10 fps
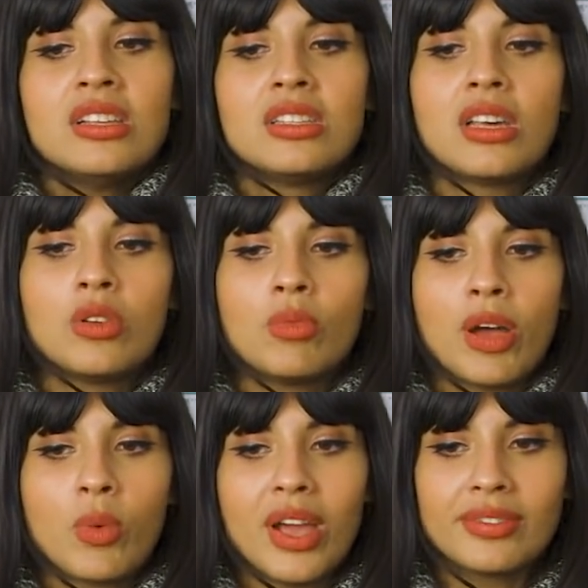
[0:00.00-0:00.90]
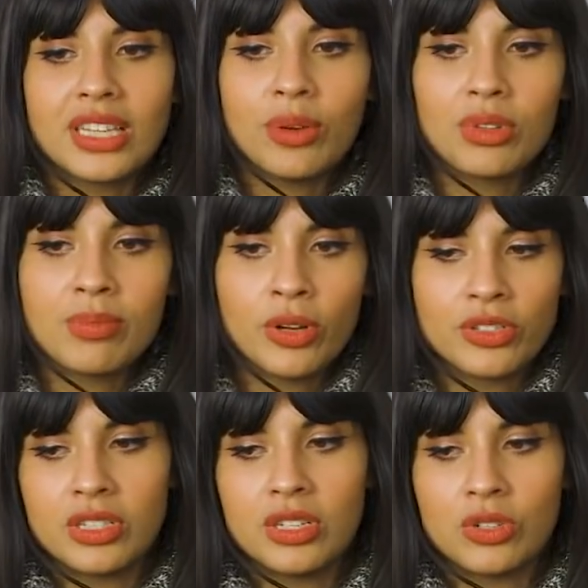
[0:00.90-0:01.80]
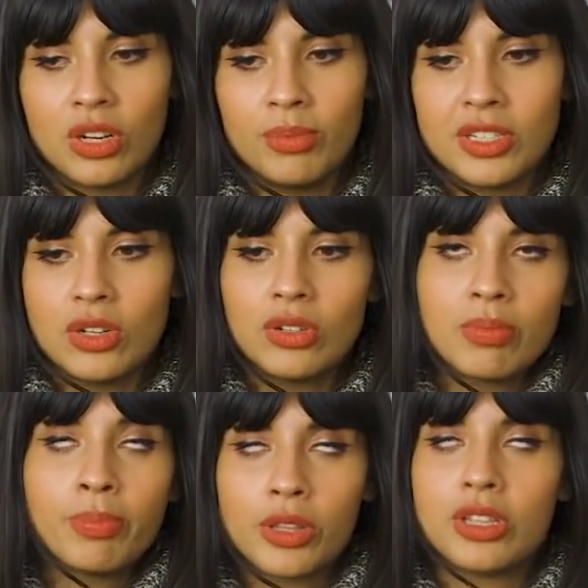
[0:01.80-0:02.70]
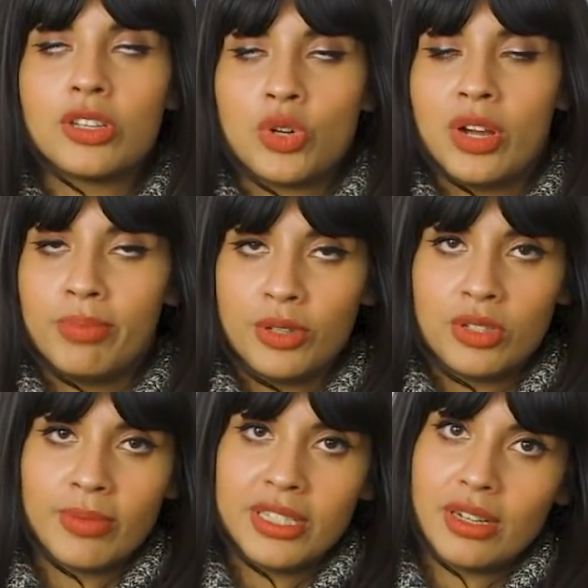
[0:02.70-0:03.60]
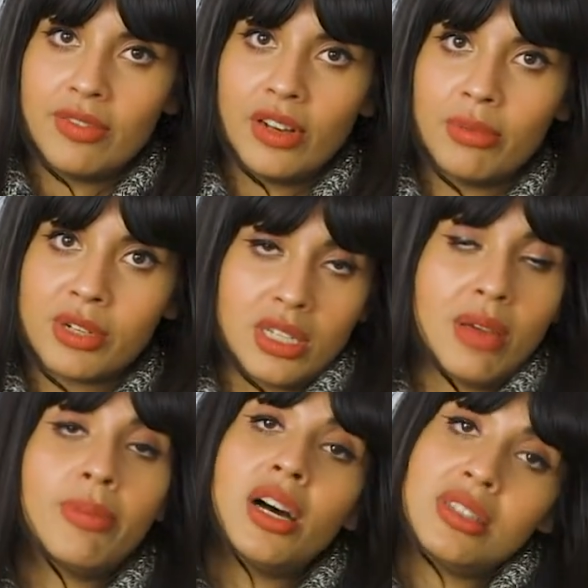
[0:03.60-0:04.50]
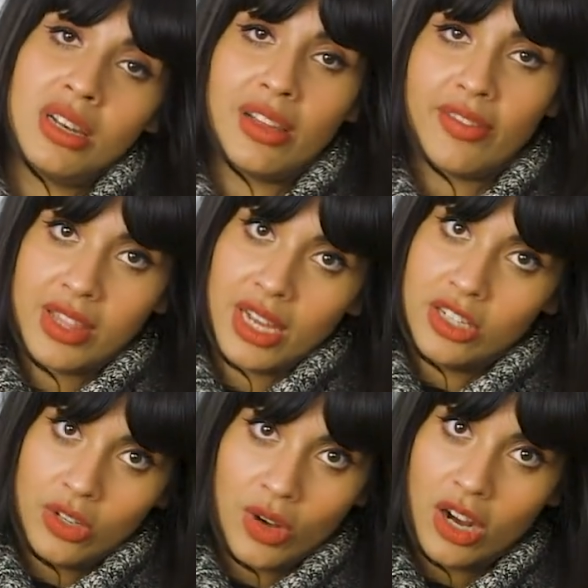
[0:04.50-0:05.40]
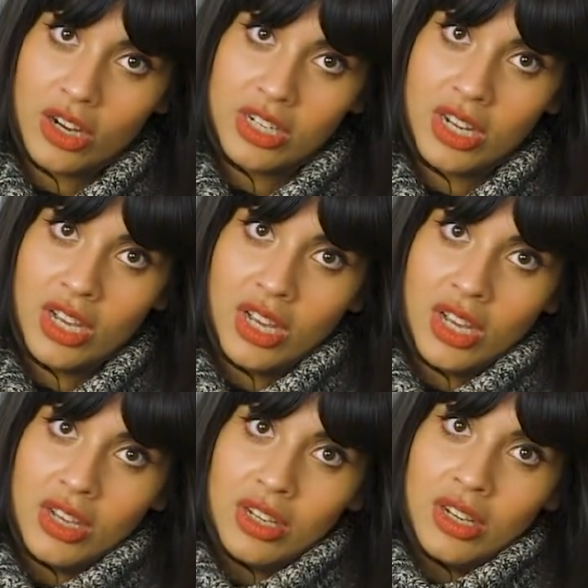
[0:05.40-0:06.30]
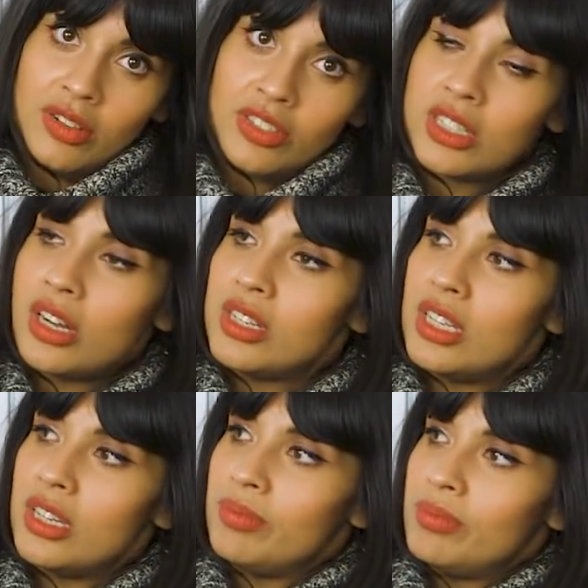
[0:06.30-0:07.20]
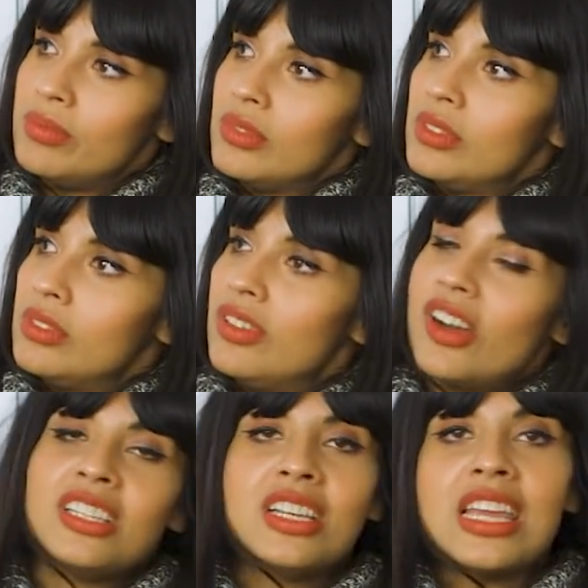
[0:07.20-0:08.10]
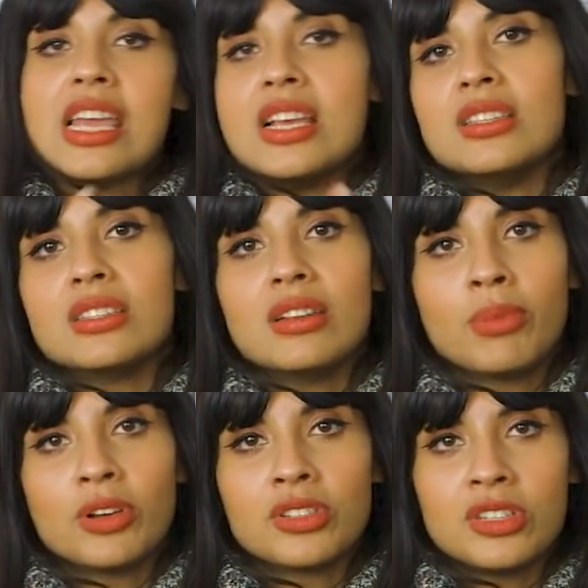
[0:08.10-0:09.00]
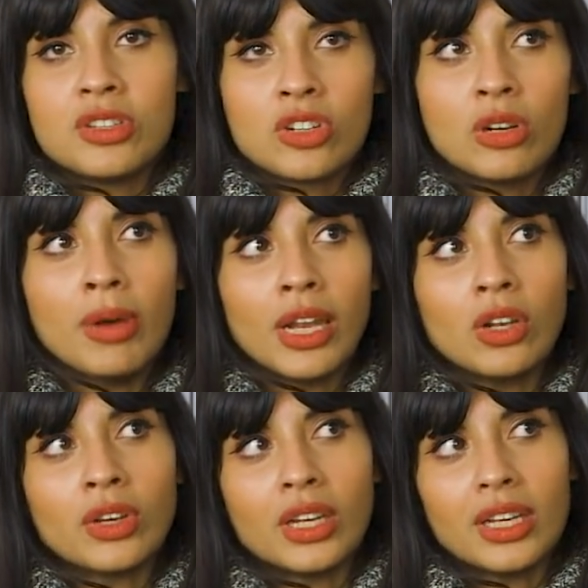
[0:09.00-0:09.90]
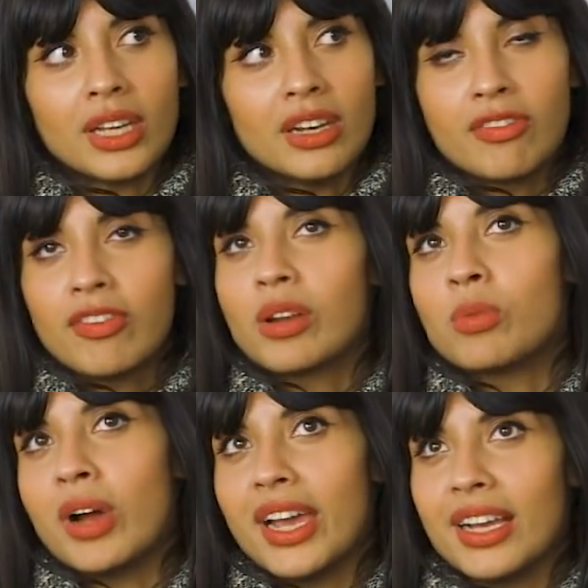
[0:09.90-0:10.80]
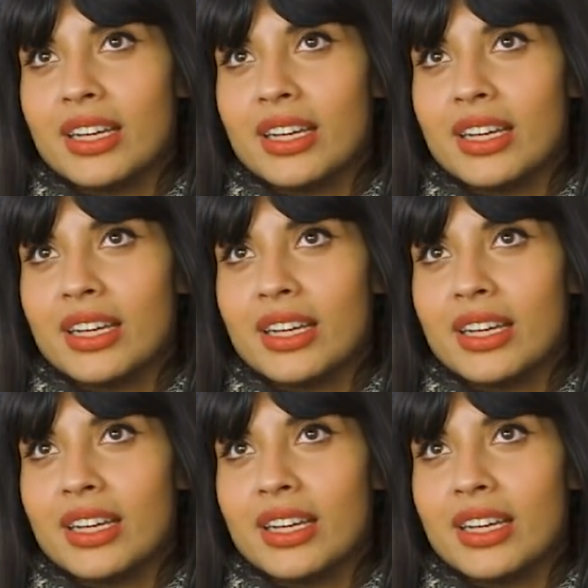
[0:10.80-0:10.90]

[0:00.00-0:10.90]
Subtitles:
So my way of dealing with imposter syndrome is not to bother to try and boost myself up, because I personally find that too hard. Just started to find an ease in imposter syndrome and look at it in a fun way